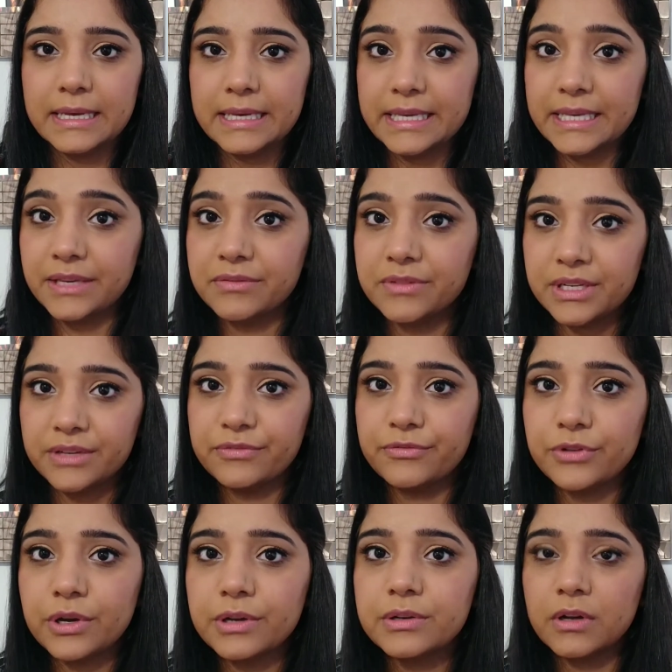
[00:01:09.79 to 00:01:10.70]
Even if
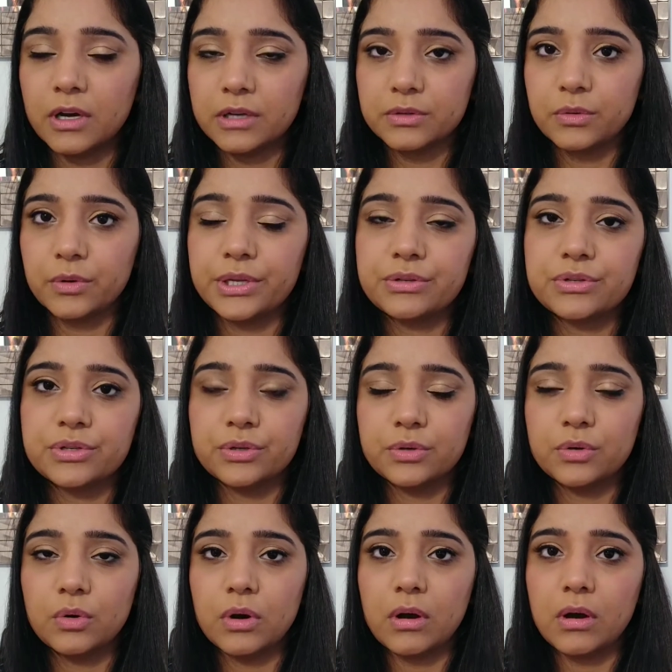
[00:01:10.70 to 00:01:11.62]
you're not going
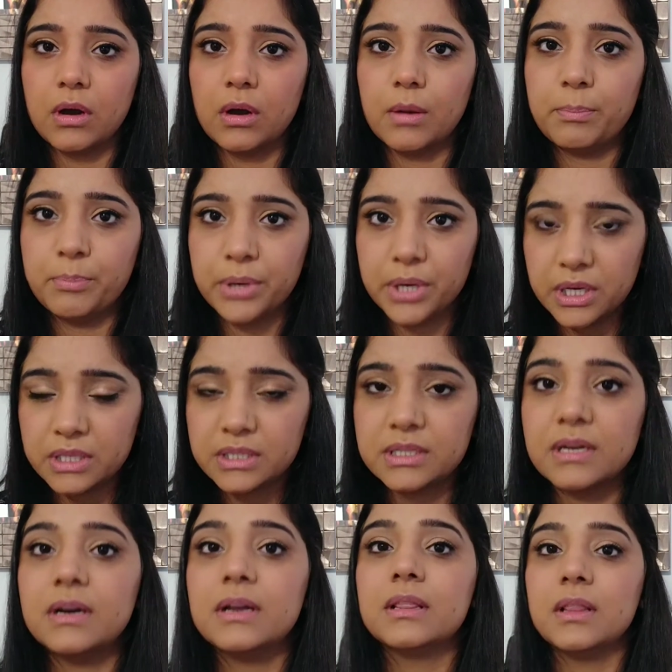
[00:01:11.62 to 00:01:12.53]
to
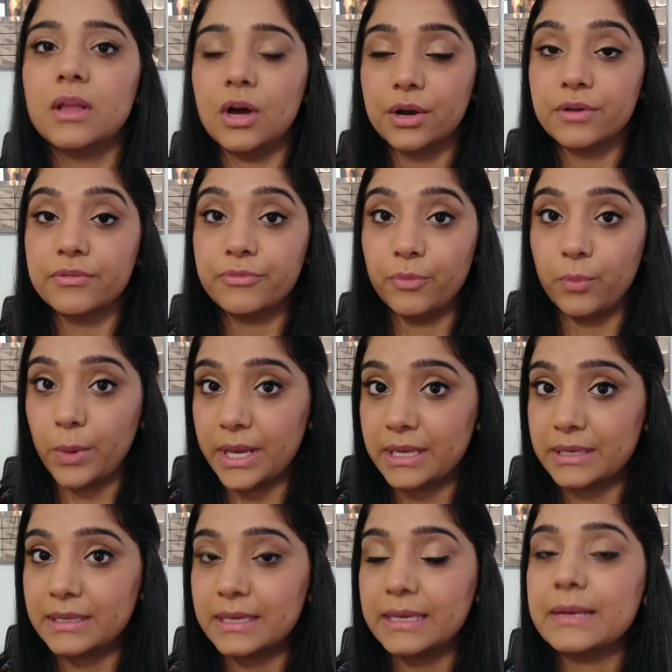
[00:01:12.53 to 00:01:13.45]
put a lot of
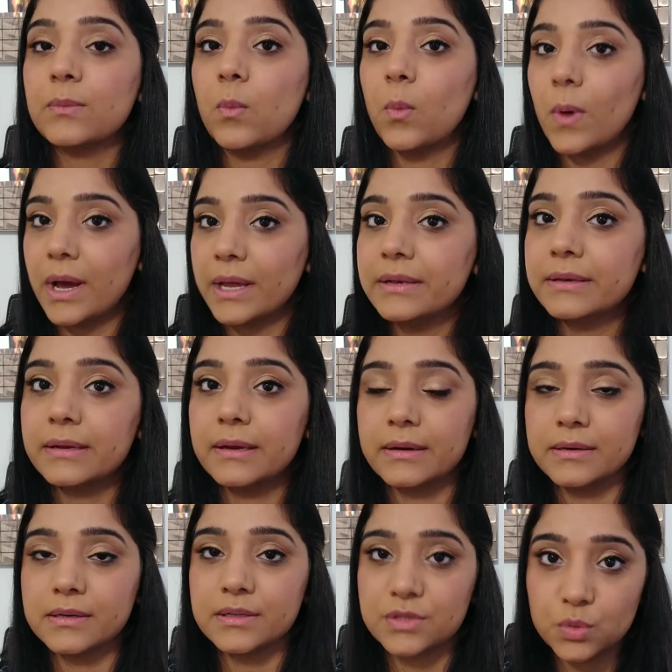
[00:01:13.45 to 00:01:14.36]
weight in one
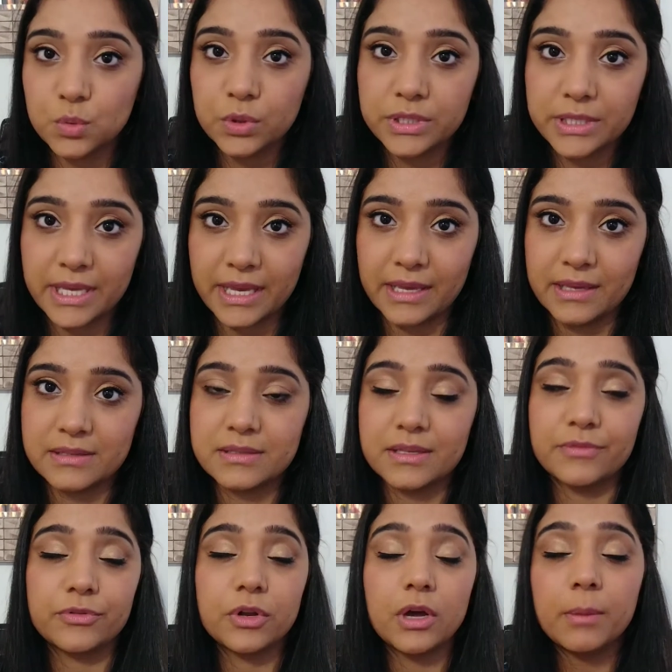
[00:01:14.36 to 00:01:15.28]
suitcase,
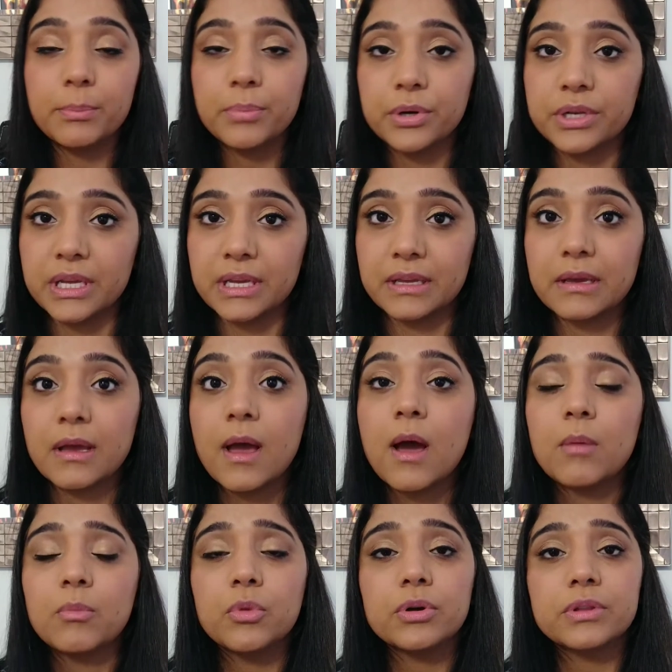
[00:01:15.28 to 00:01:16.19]
if not putting
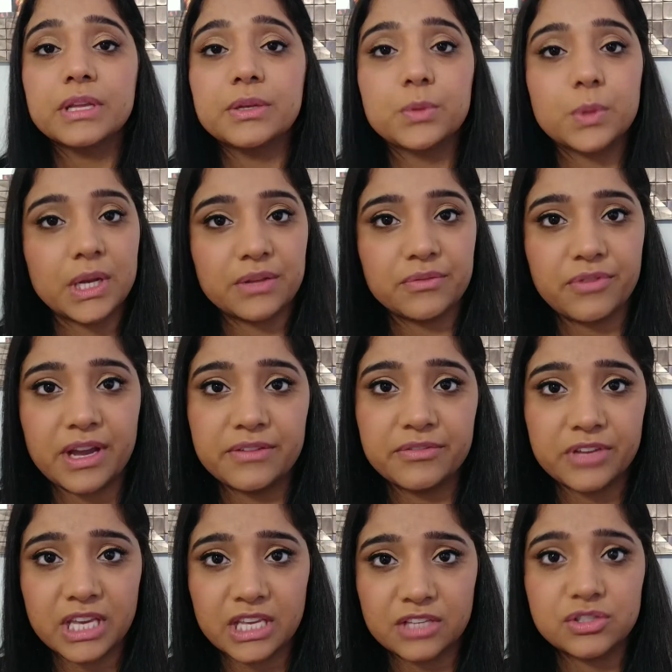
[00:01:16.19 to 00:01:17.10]
more than 25
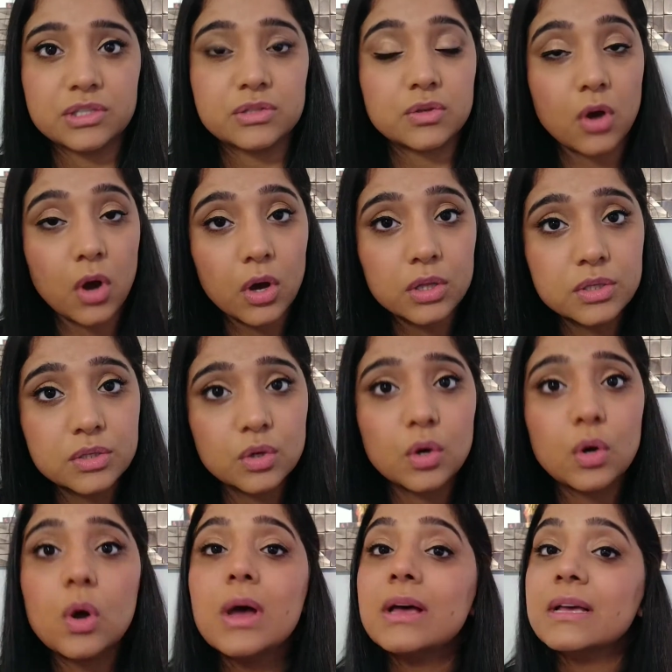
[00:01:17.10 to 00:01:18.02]
kgs
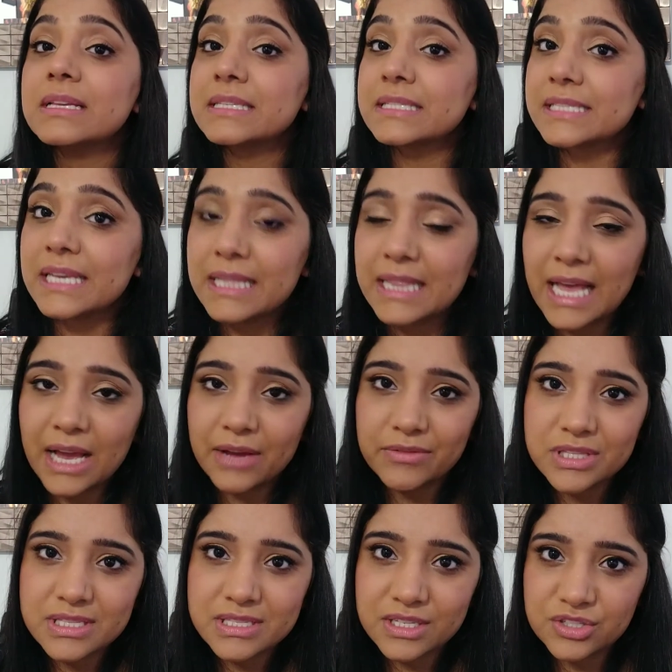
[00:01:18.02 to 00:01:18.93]
also, still I
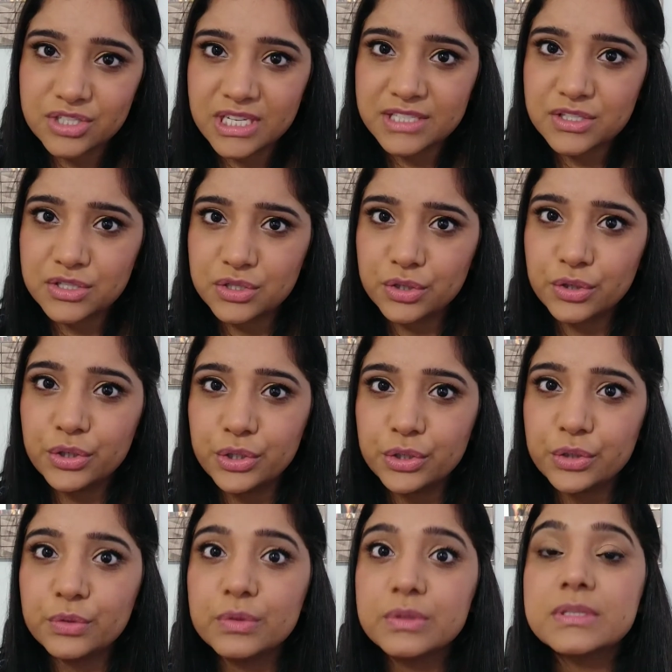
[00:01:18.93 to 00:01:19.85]
would suggest to
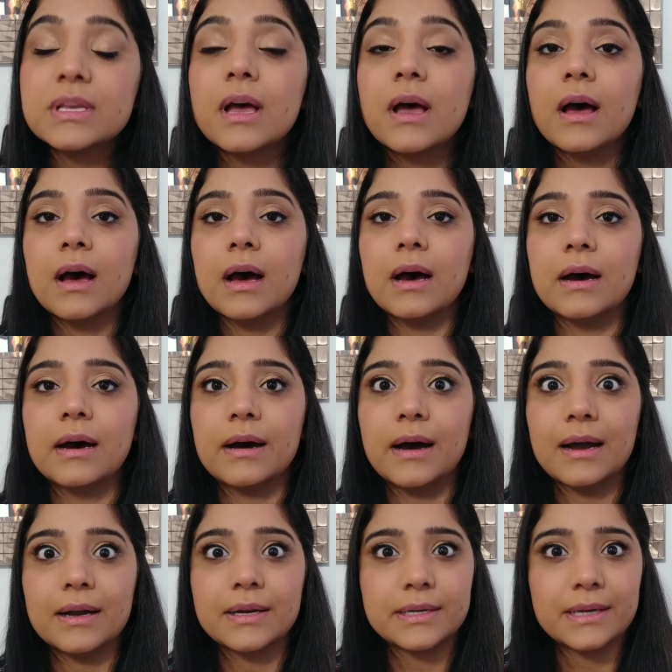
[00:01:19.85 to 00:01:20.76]
use
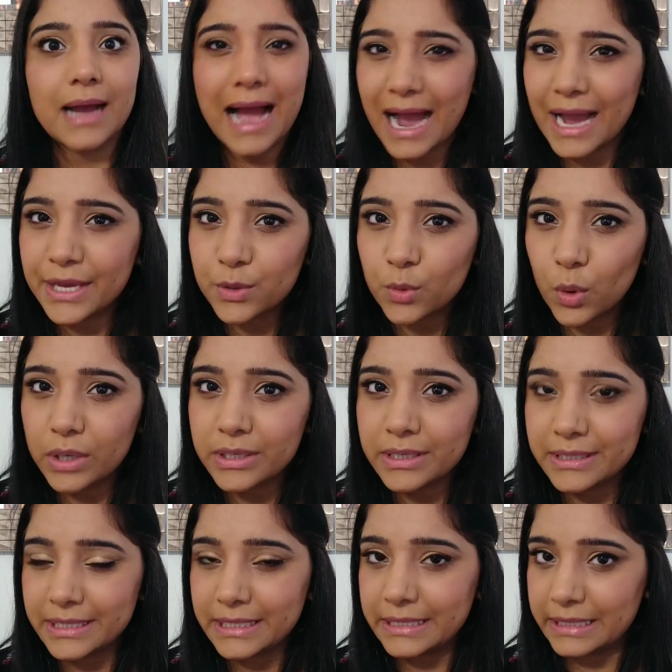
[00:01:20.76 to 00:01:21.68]
high
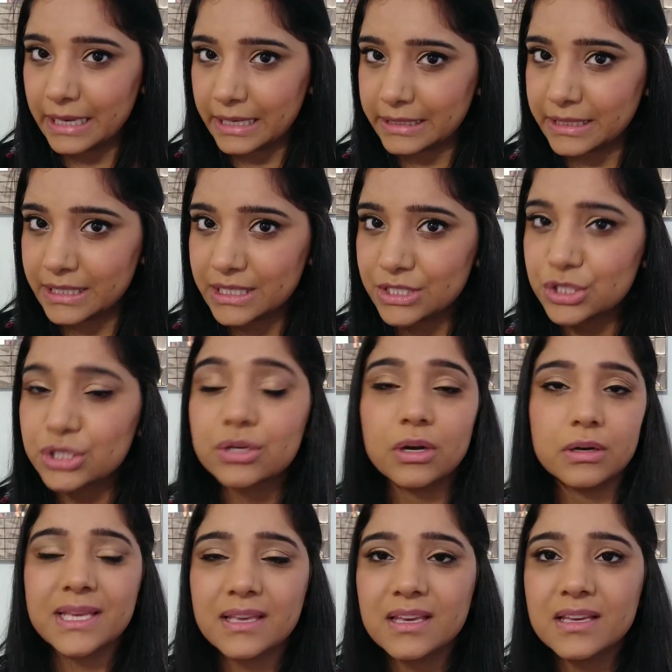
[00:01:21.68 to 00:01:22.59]
quality luggage,
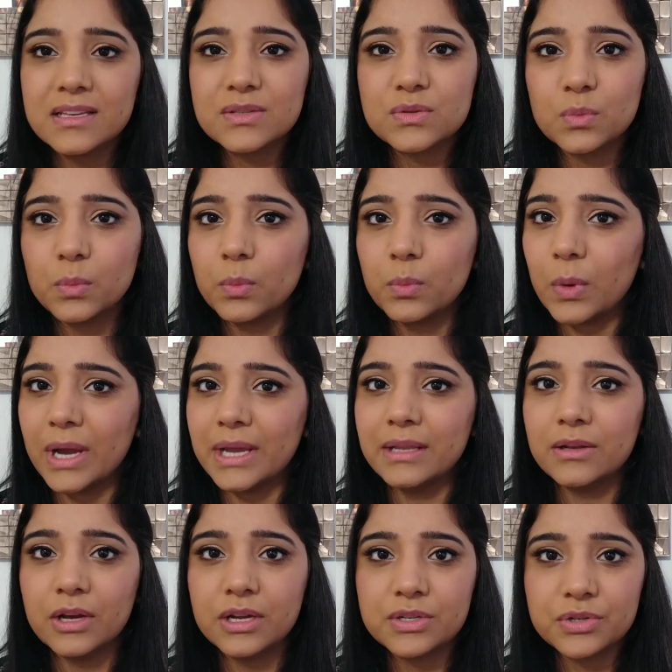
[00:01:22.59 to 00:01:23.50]
because while
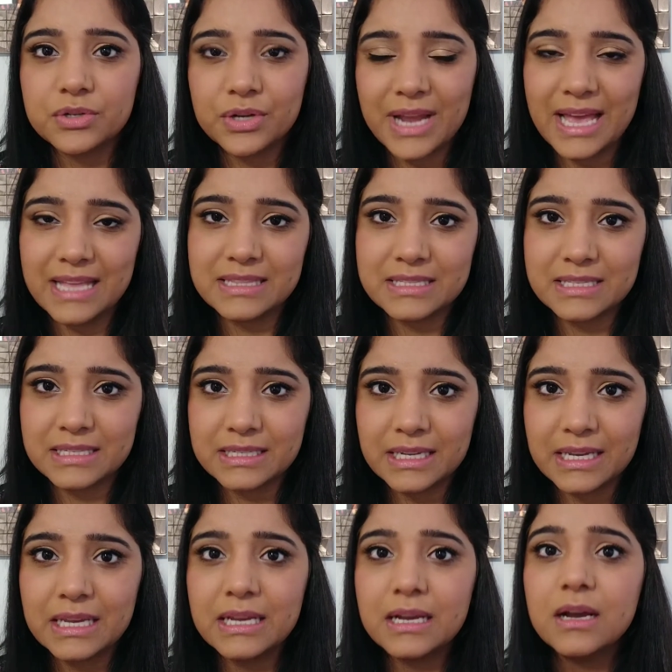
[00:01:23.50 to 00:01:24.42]
you're
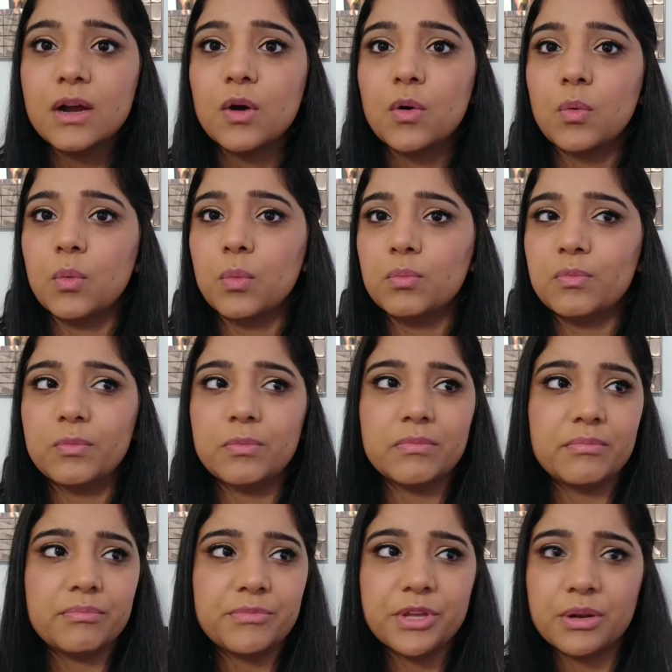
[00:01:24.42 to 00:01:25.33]
transiting,
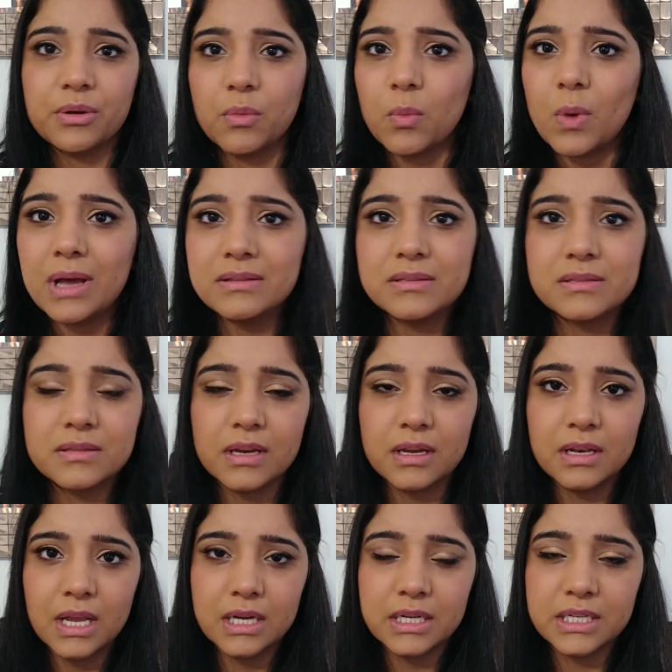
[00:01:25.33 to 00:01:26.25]
once the
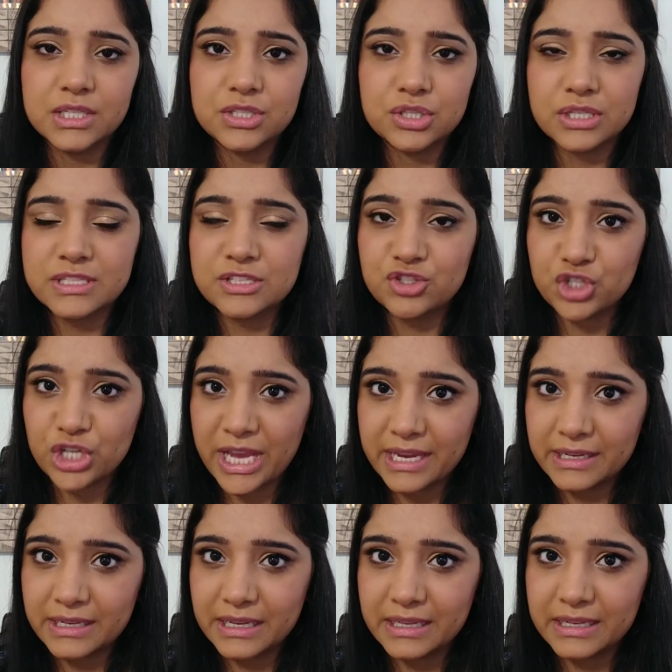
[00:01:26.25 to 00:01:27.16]
luggage is
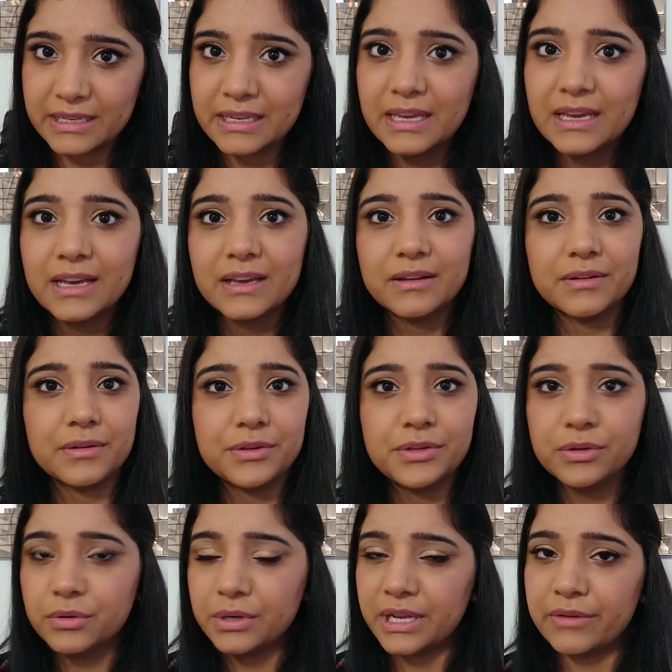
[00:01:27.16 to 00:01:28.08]
checked in,
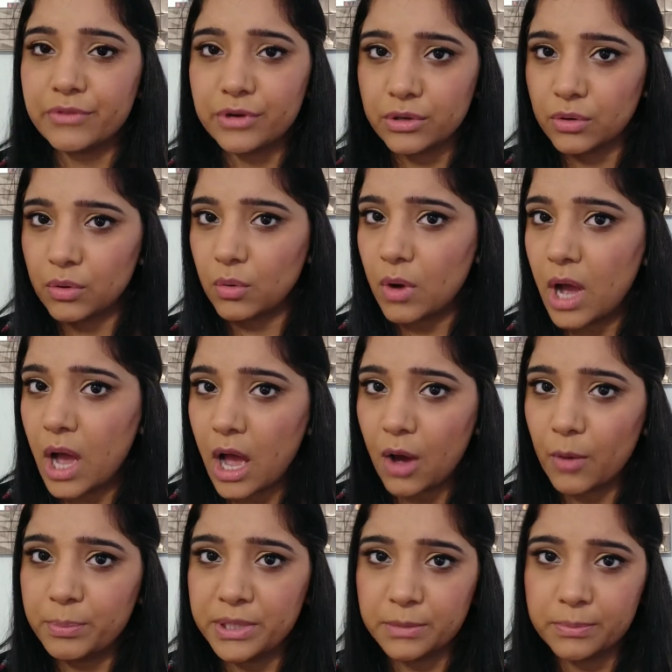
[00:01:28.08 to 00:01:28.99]
you never know
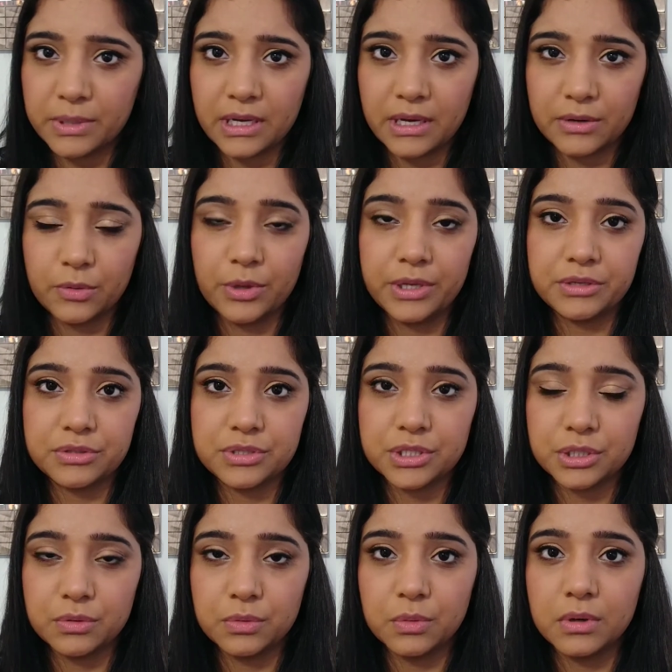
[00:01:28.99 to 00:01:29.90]
how people are going
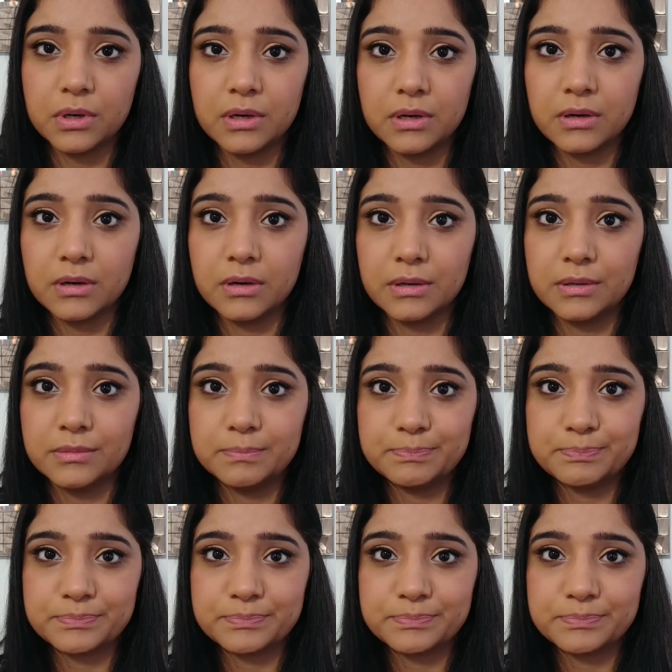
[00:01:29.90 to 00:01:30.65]
to